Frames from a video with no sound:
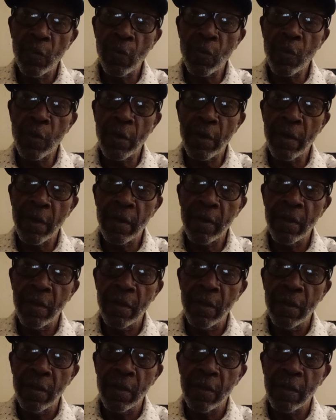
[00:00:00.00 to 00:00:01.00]
where
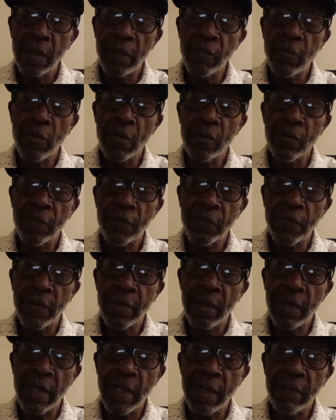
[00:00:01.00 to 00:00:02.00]
they were on the
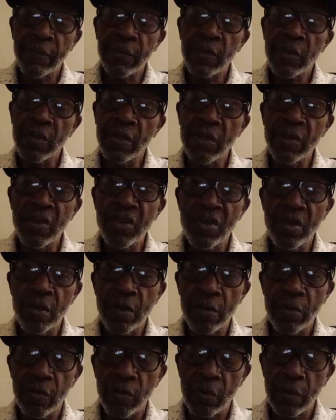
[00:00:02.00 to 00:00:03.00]
front line for 10
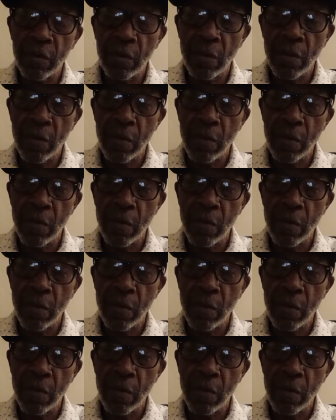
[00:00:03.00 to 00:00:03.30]
years.